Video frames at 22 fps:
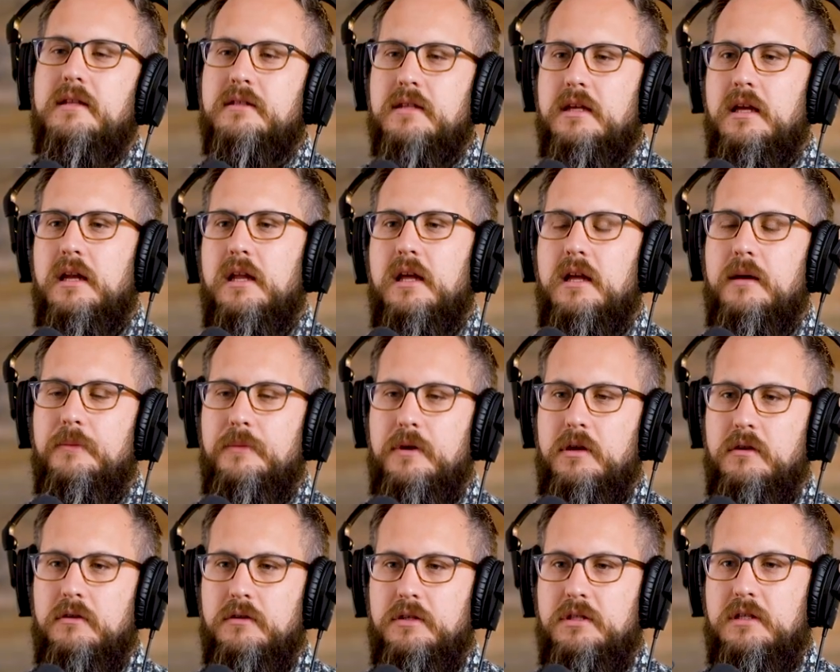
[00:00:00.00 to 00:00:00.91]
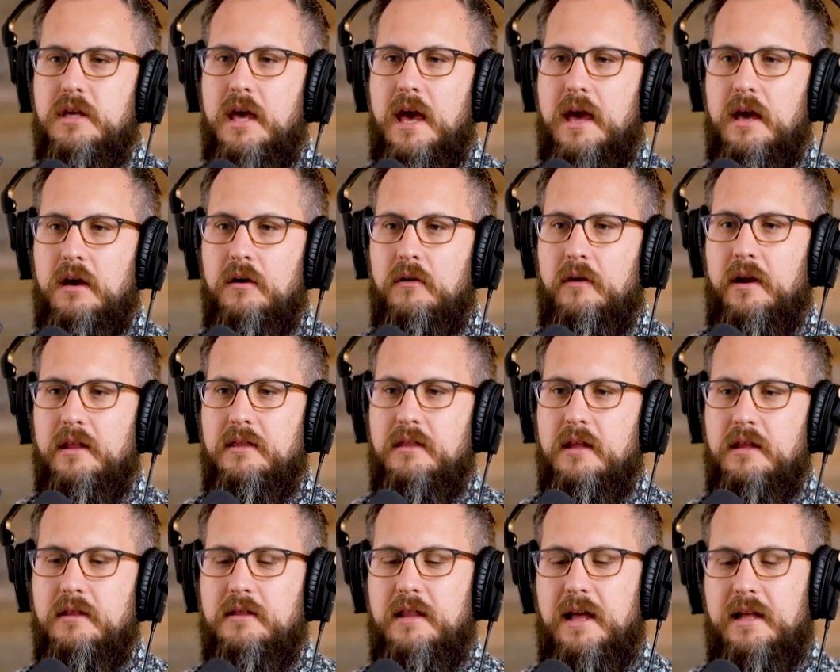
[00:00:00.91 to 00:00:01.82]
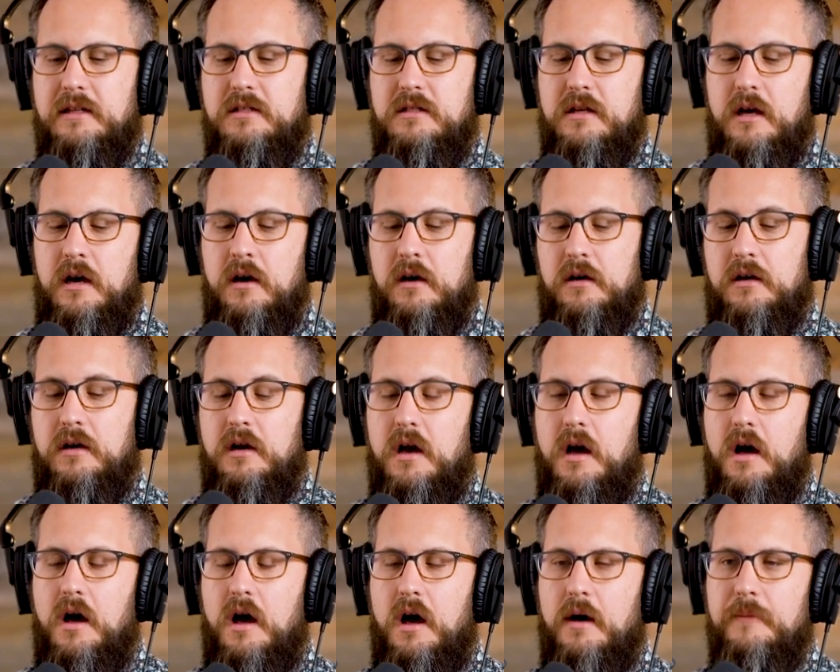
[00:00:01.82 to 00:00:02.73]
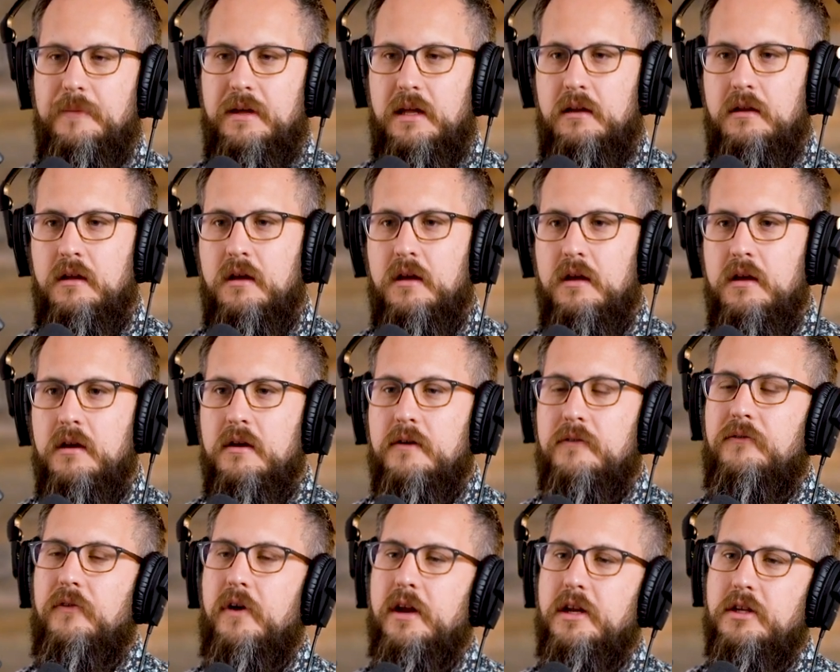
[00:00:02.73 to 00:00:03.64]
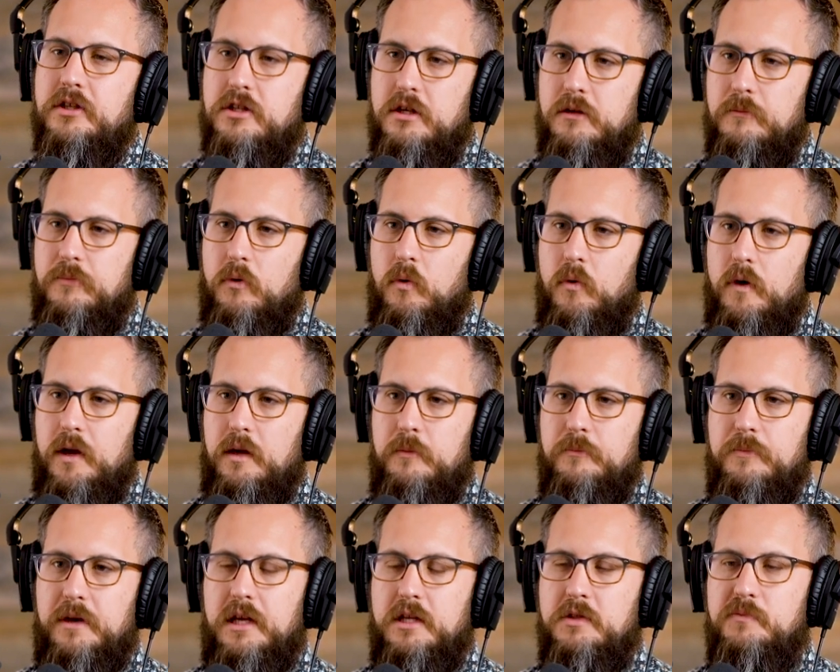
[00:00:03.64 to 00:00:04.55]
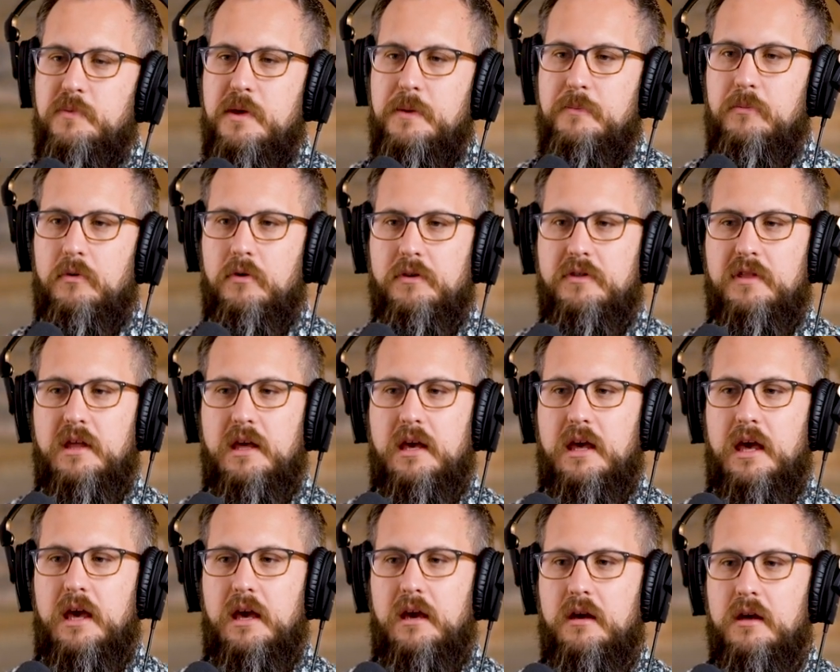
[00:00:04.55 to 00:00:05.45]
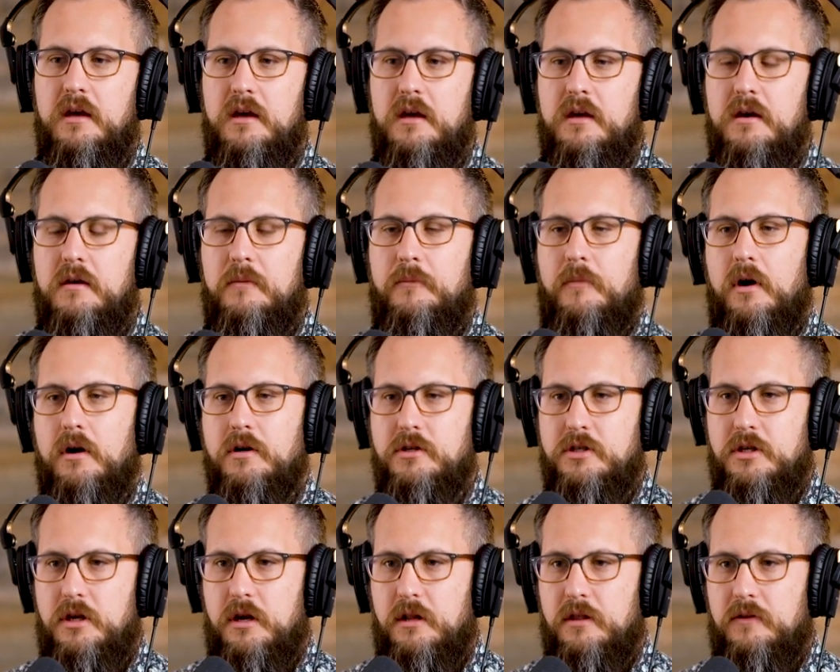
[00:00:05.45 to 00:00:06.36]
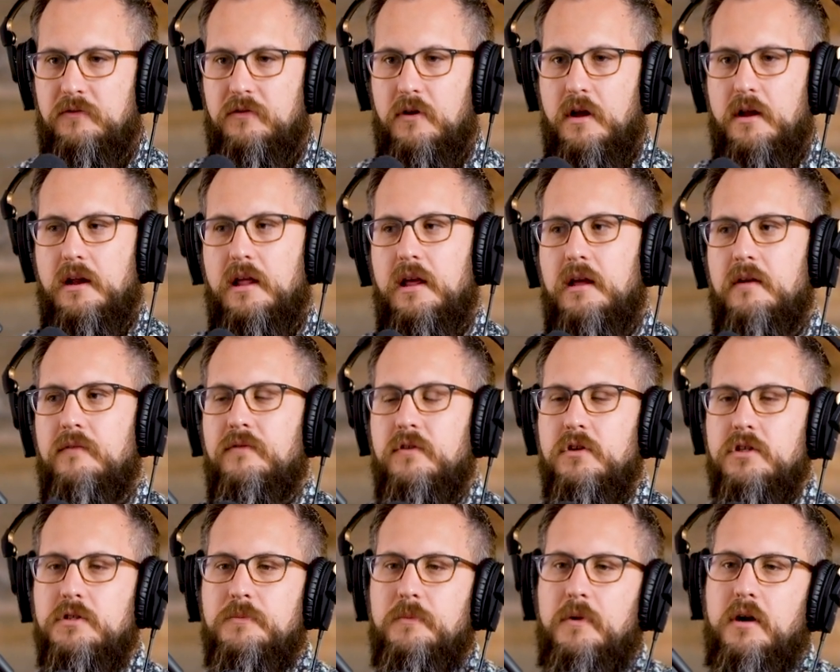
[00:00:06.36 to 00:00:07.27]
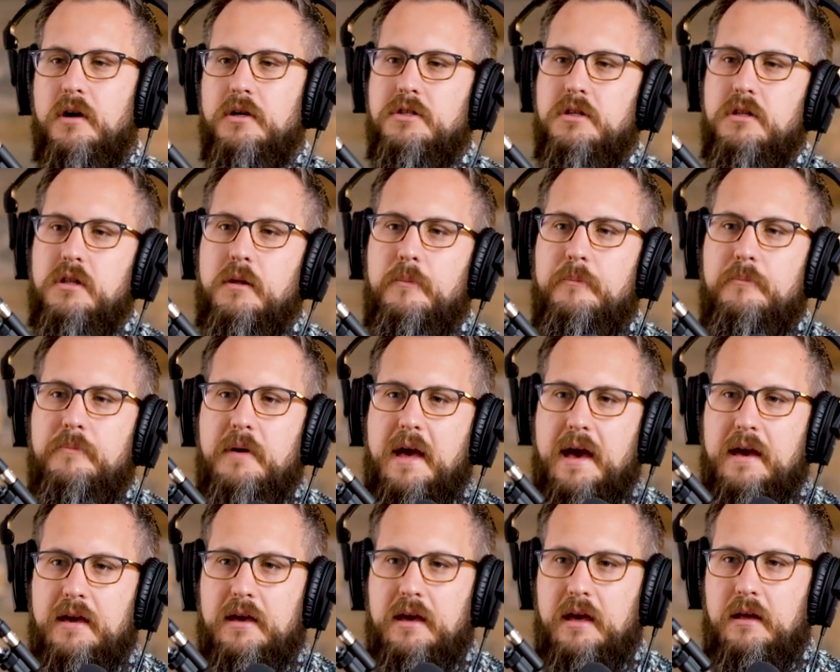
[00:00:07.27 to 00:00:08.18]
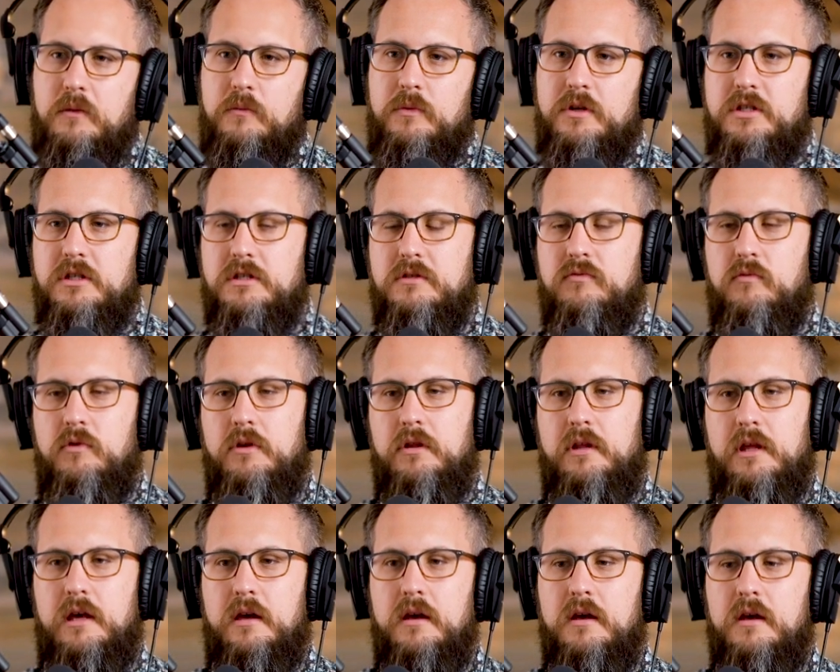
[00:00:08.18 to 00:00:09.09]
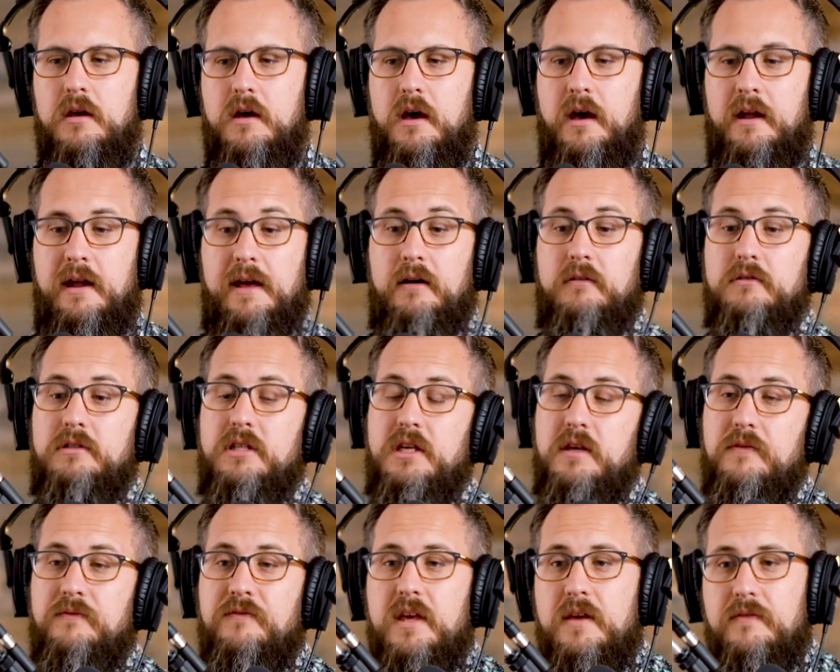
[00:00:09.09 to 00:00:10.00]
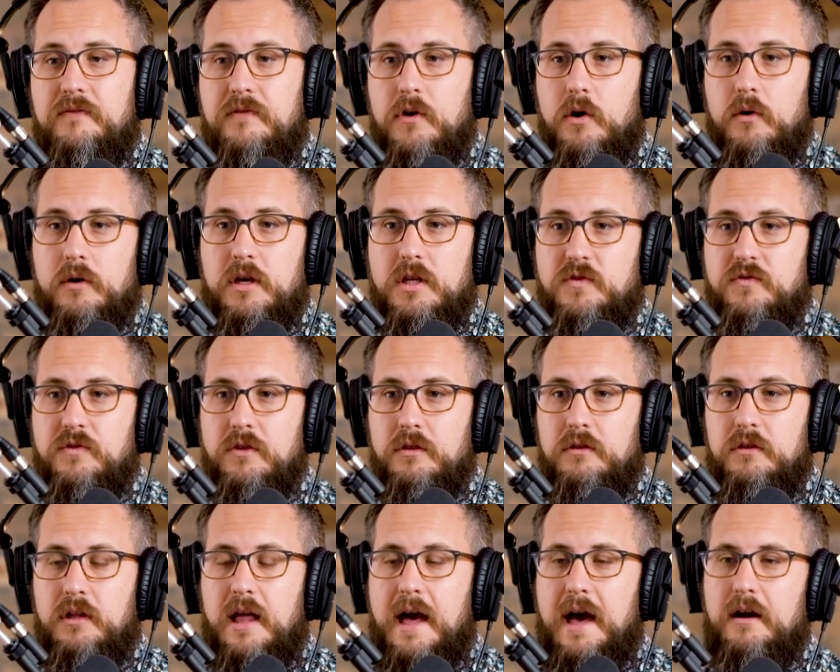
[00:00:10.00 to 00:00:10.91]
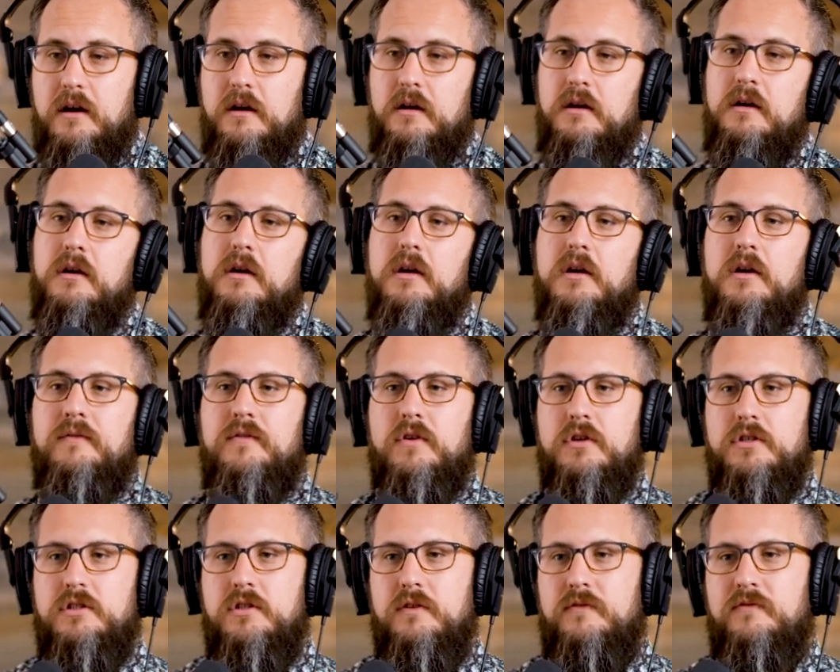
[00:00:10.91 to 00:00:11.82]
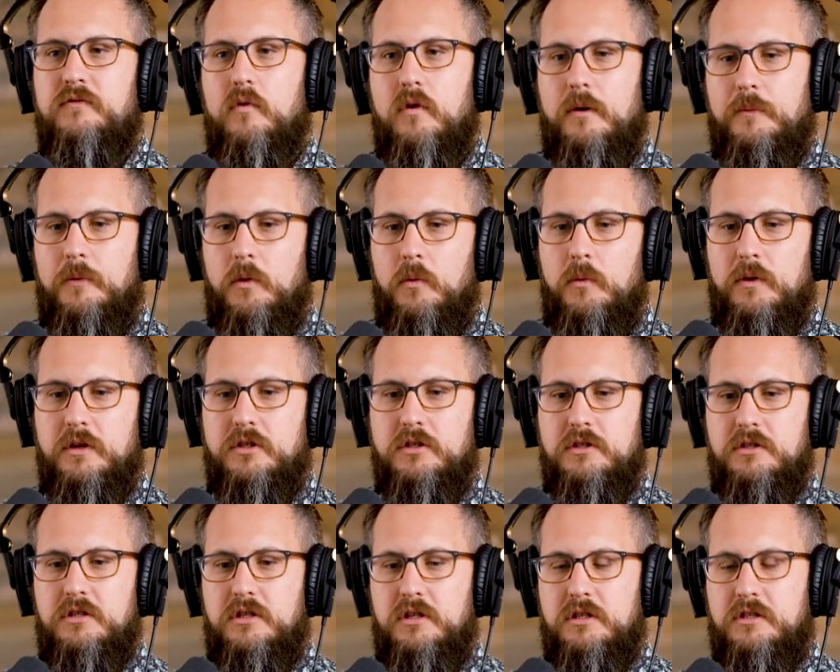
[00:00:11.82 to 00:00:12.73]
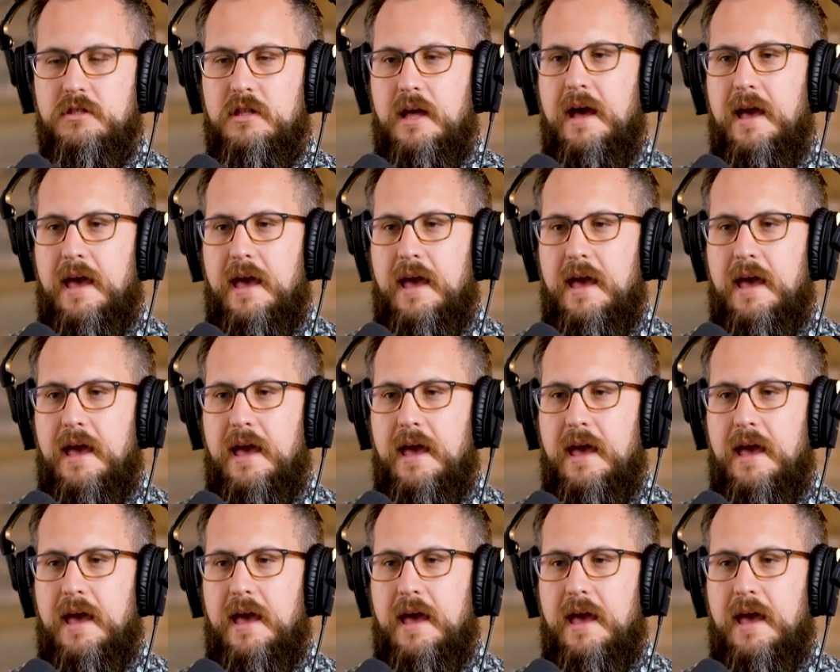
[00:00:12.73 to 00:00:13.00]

going to inhibit your scale, and I think that's a common friction point because people are thinking margin on the front end versus margin in the back end, which is really an LTV focus for the latter versus the former, which is just that